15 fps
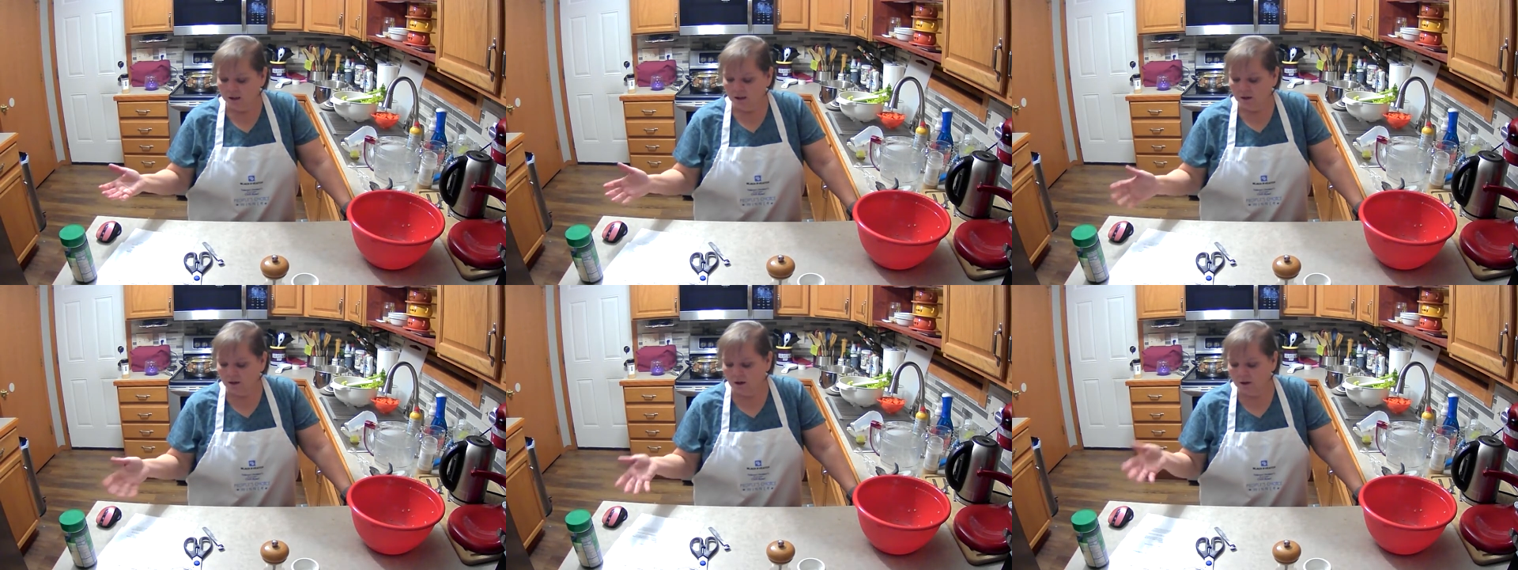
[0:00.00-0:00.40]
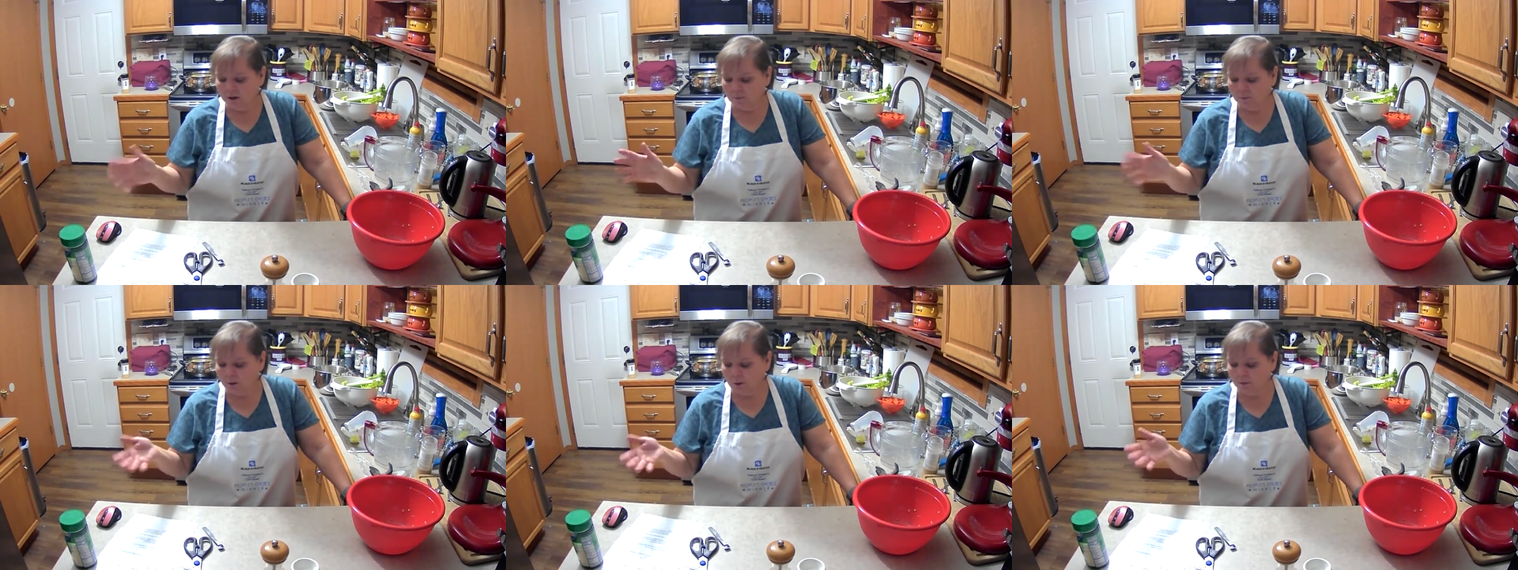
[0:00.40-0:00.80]

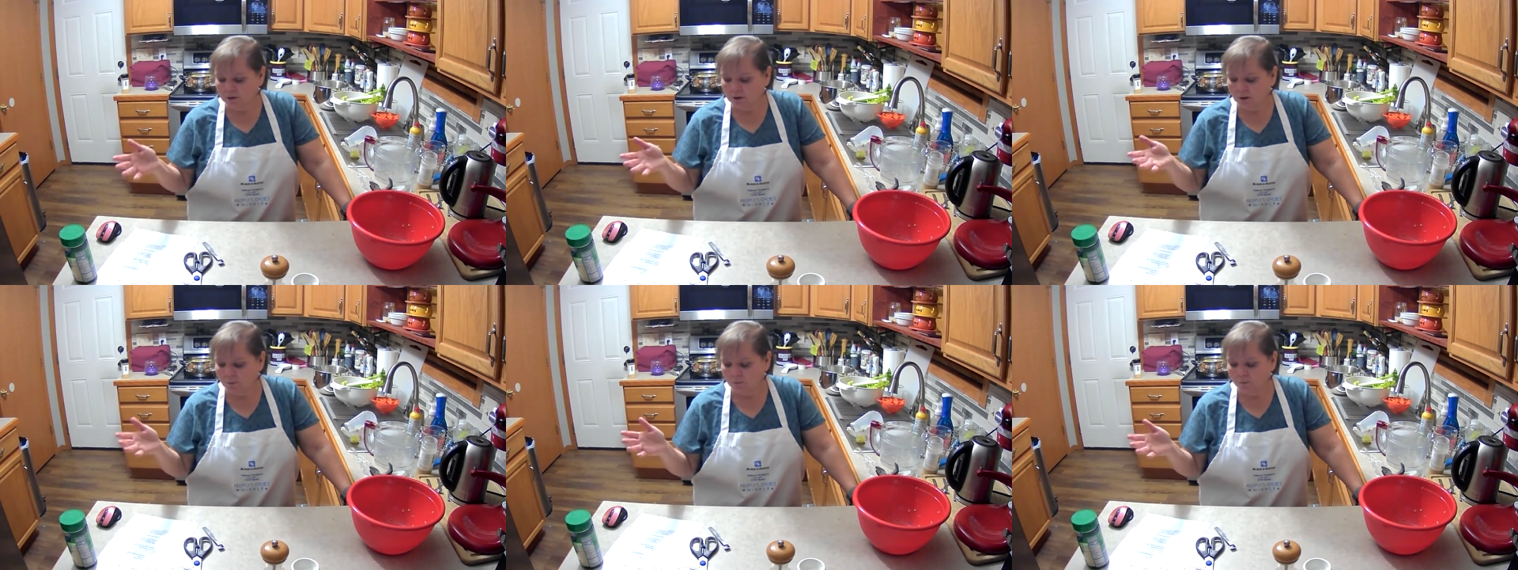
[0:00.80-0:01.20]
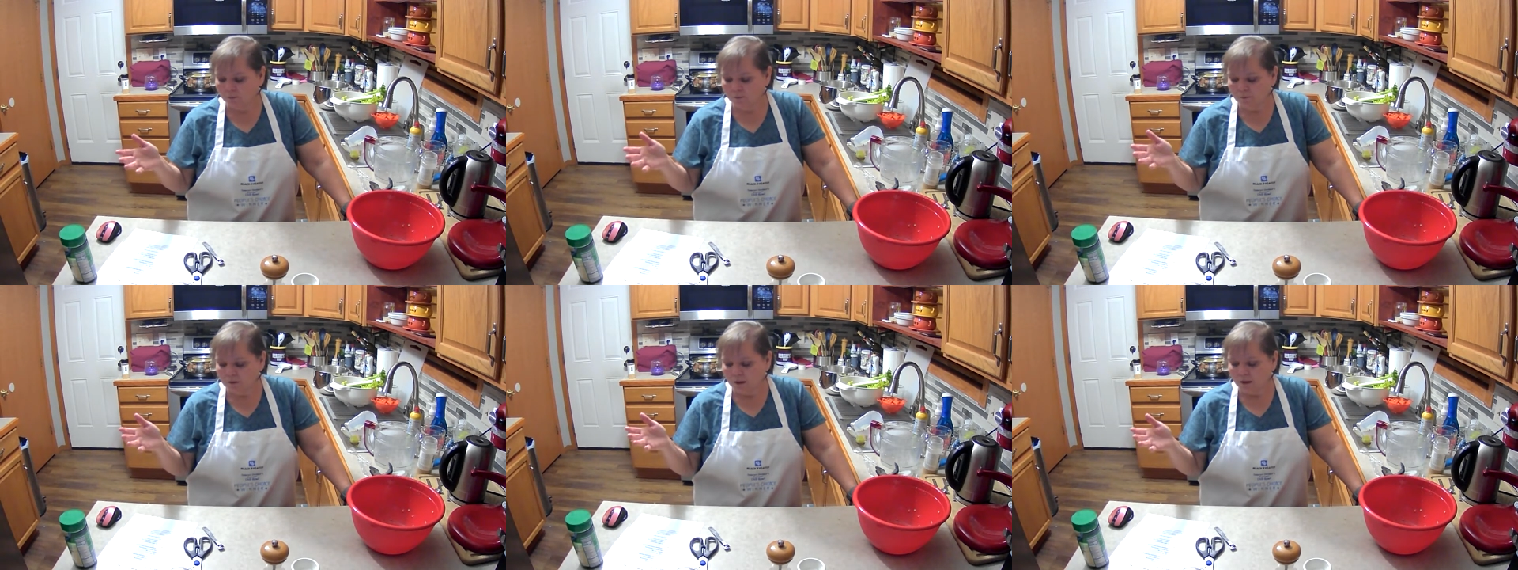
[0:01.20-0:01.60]
garlic Parmesan
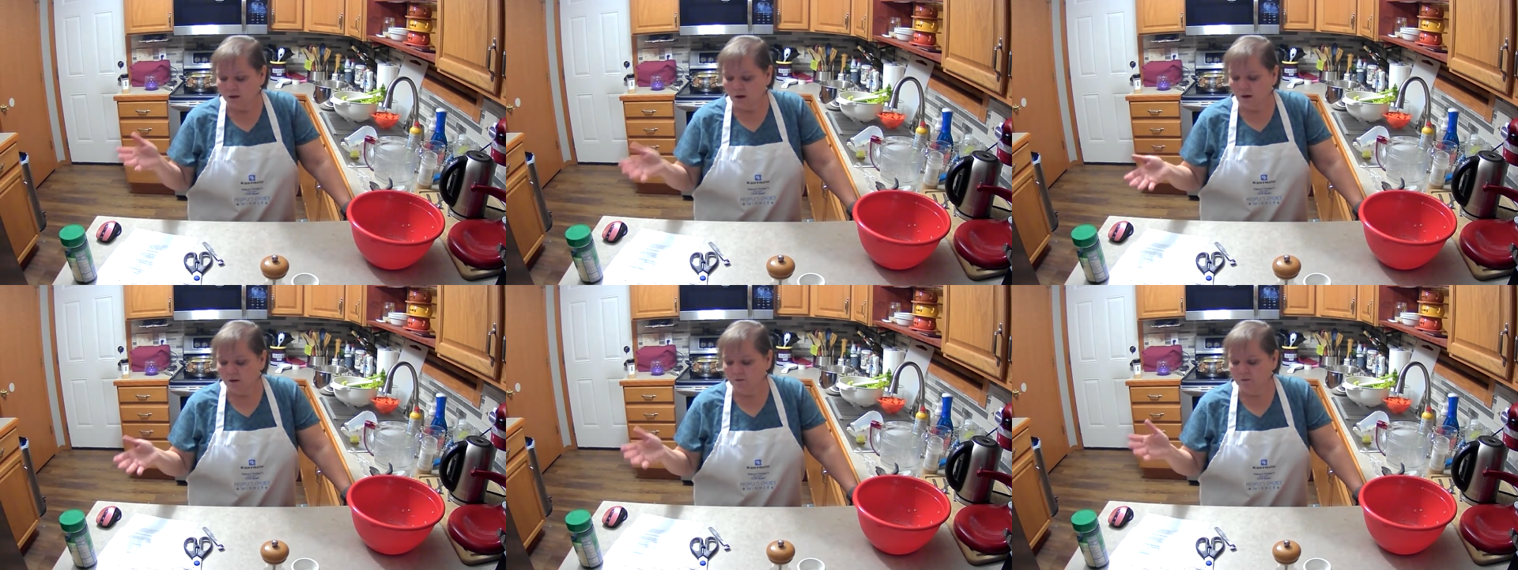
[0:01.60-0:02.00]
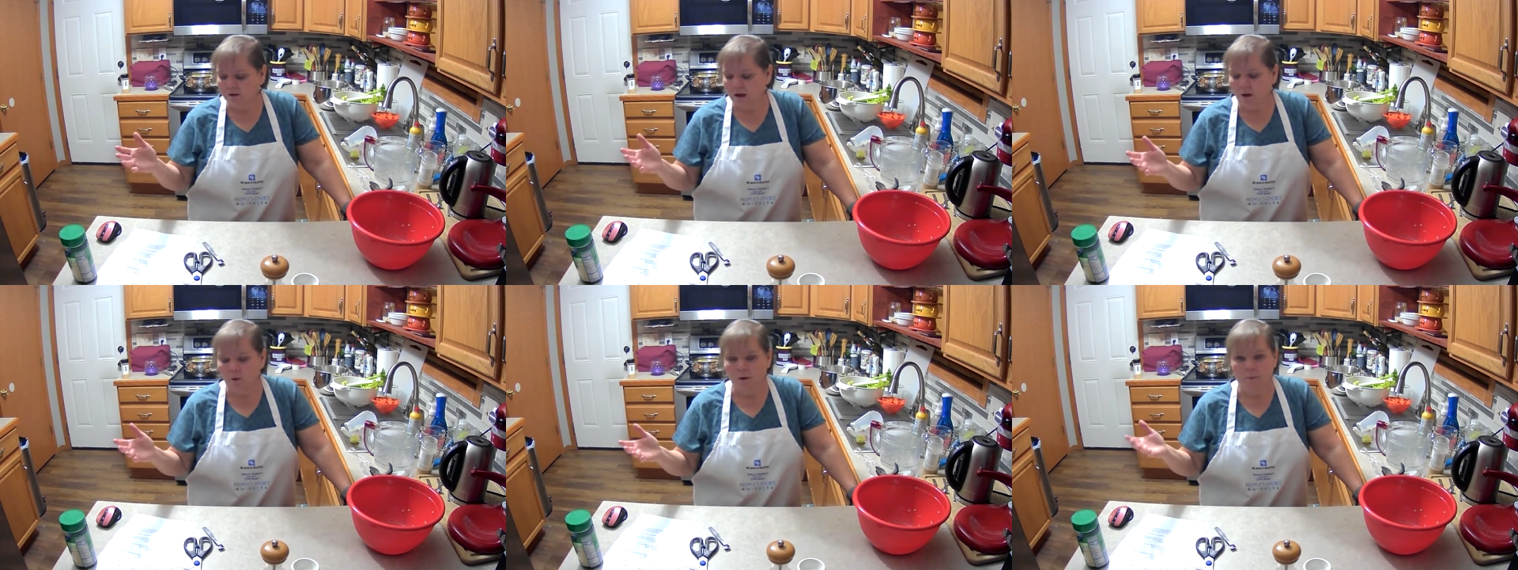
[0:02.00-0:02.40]

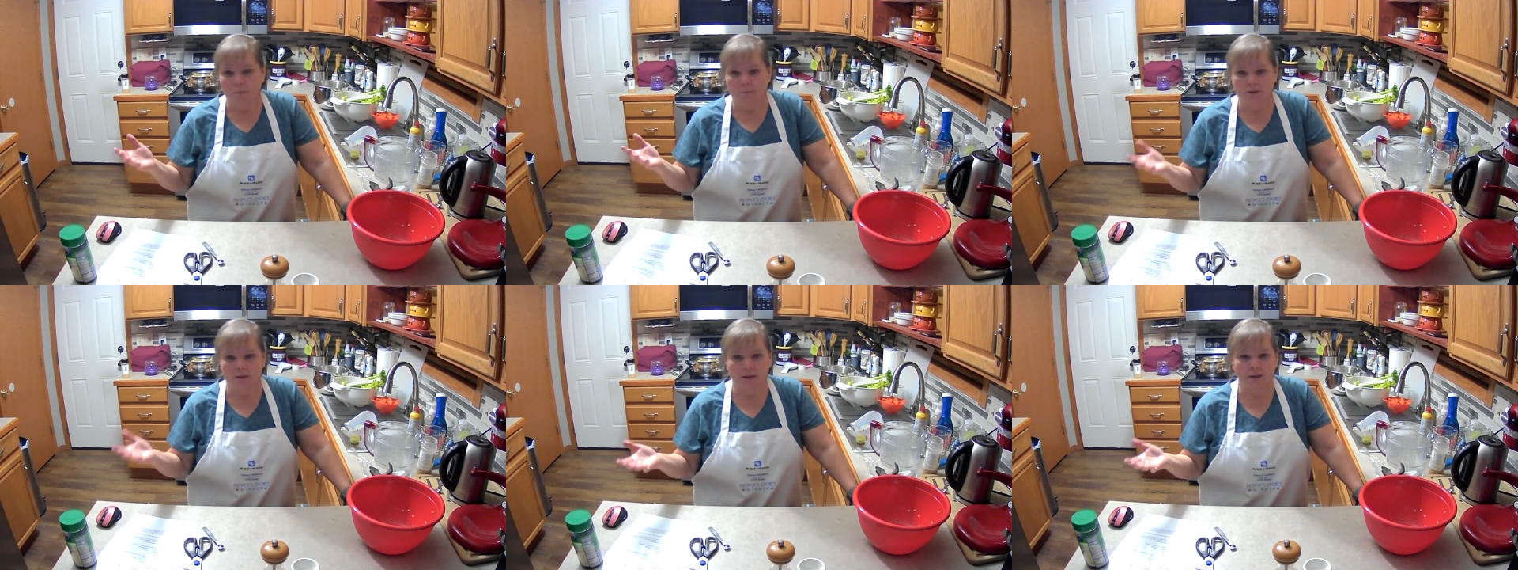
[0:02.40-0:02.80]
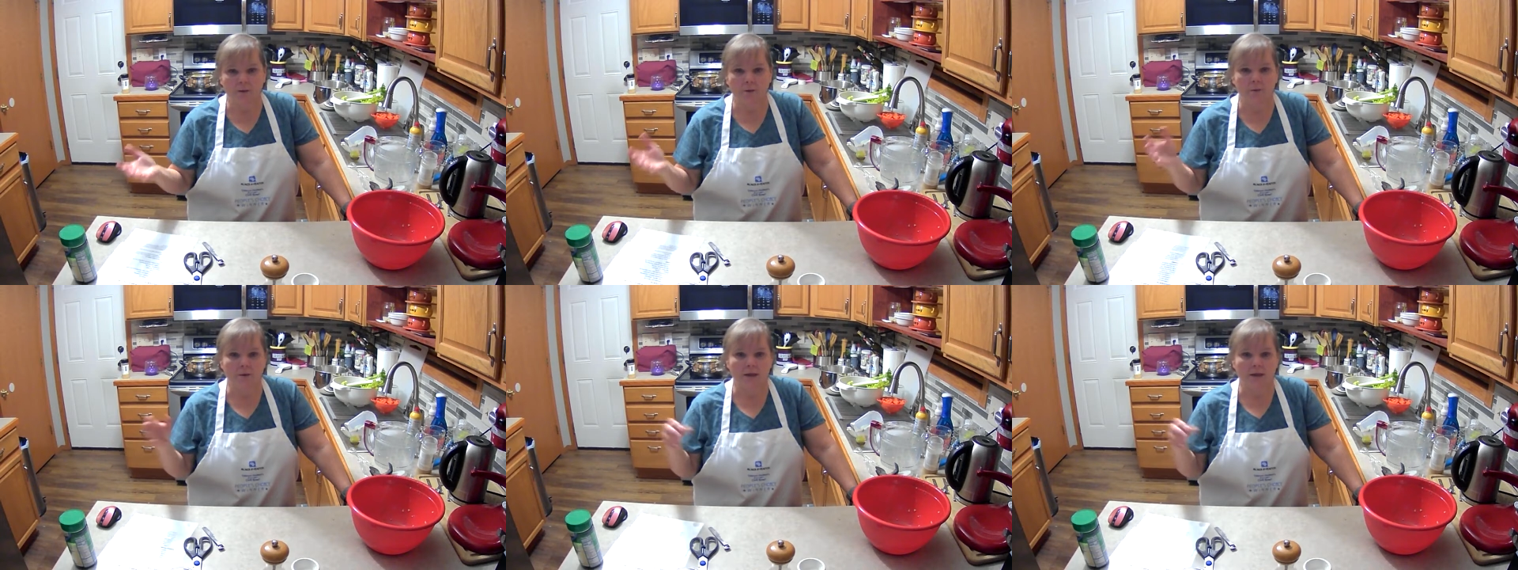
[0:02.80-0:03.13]
cauliflower potato